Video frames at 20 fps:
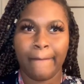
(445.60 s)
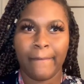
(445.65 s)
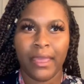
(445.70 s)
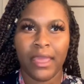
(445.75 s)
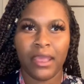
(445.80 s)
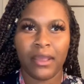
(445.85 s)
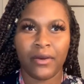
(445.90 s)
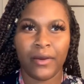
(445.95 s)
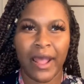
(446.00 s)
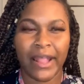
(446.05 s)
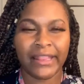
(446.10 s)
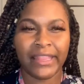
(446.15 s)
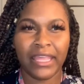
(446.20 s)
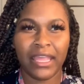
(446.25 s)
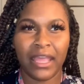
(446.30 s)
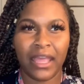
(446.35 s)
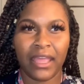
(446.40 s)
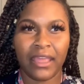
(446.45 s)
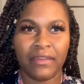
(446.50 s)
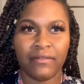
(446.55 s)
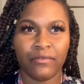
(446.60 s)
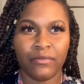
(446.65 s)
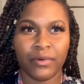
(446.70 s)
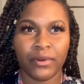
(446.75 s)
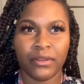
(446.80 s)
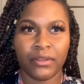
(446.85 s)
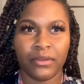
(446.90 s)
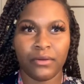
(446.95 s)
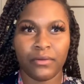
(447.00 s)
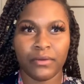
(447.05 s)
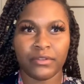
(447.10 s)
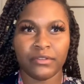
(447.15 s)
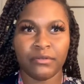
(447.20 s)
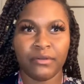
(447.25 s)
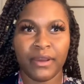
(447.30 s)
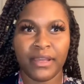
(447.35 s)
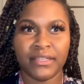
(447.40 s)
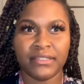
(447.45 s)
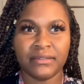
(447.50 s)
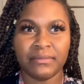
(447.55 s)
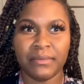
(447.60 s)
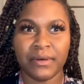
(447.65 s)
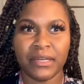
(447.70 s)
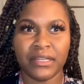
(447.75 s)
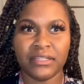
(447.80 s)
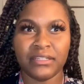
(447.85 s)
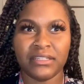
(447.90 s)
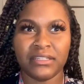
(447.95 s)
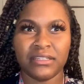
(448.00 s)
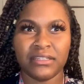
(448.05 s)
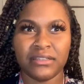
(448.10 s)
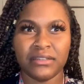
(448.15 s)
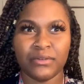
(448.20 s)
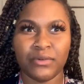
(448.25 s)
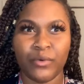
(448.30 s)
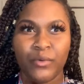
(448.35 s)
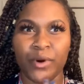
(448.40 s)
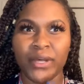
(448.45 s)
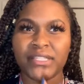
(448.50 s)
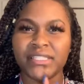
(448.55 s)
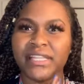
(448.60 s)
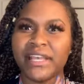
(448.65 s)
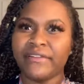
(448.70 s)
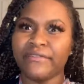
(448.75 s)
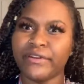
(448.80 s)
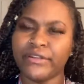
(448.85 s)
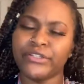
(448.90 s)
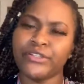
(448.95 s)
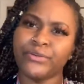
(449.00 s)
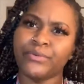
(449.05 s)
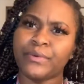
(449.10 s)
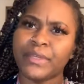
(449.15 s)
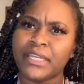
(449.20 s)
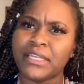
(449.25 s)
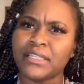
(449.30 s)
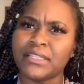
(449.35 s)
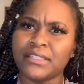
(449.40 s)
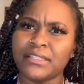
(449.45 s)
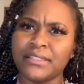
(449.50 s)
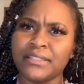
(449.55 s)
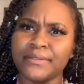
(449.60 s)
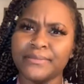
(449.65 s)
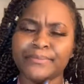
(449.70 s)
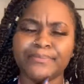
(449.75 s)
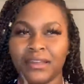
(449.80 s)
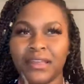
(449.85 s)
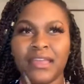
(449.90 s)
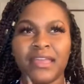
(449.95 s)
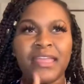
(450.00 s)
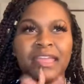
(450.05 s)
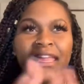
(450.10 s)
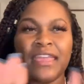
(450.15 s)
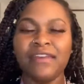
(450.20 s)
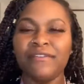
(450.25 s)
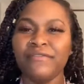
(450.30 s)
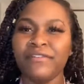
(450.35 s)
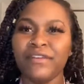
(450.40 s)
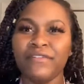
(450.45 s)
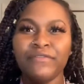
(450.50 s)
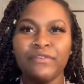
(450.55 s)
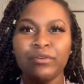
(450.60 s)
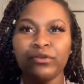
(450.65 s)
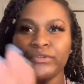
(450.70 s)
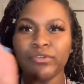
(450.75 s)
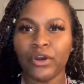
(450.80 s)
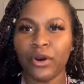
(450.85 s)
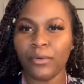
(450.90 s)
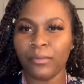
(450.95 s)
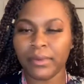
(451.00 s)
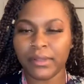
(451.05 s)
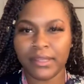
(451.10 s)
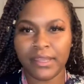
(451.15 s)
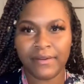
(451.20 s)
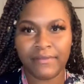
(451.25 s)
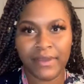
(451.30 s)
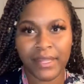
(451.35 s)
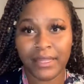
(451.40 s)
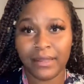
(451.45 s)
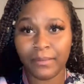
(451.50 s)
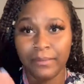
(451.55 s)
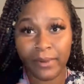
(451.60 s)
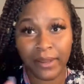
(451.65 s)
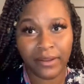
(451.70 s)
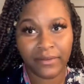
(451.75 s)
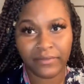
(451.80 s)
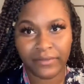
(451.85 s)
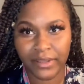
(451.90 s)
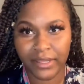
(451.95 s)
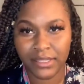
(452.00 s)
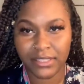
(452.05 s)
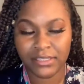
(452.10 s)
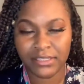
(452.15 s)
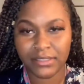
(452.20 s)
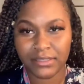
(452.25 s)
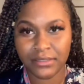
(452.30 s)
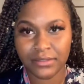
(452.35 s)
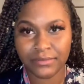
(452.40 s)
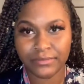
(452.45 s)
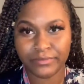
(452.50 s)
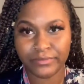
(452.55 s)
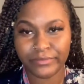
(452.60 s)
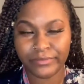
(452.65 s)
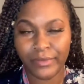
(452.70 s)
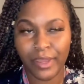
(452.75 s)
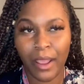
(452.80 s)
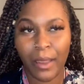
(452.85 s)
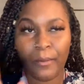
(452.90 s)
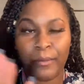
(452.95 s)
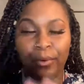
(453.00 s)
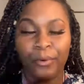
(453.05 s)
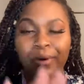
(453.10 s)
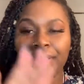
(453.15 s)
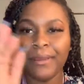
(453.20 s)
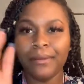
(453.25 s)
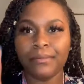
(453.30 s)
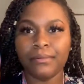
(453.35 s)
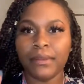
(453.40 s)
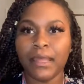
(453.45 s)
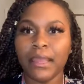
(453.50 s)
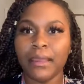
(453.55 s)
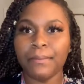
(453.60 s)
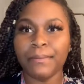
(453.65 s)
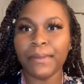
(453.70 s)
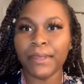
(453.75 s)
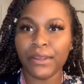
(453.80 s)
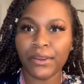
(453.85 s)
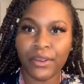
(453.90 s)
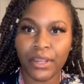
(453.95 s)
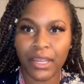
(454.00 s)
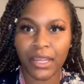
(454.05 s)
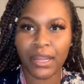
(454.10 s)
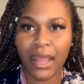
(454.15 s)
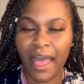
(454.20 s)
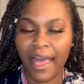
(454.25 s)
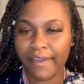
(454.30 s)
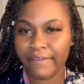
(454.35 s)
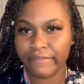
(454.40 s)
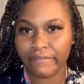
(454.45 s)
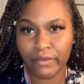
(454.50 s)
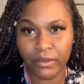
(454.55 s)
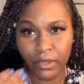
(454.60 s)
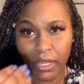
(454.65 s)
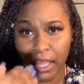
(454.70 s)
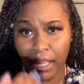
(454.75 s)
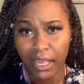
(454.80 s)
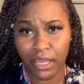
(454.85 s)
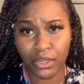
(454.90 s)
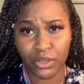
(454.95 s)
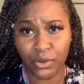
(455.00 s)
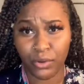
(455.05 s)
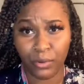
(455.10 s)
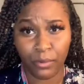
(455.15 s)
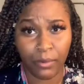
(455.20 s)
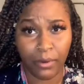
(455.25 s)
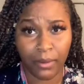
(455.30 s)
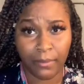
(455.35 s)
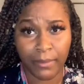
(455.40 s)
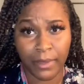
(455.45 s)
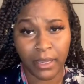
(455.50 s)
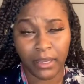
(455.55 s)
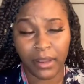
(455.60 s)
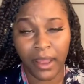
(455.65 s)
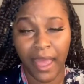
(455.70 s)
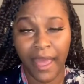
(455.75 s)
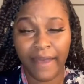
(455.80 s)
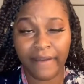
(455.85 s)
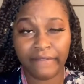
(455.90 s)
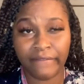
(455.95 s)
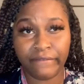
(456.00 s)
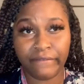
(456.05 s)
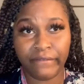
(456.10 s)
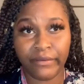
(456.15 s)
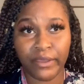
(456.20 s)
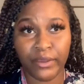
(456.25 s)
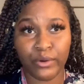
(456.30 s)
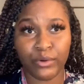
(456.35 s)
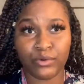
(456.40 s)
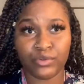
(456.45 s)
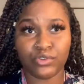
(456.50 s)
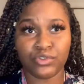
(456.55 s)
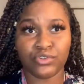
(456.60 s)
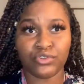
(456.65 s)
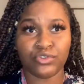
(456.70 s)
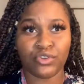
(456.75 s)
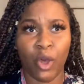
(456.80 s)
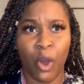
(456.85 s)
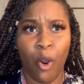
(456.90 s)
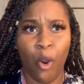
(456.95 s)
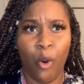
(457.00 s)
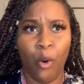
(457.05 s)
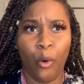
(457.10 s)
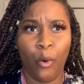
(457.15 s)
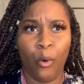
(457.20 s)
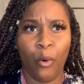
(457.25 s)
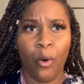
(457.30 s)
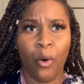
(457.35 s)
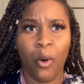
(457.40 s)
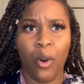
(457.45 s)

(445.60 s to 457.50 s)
hell i think i even want to do it twice a month once every two weeks even if you don't believe in the benefits point blank period i feel like a new woman i feel so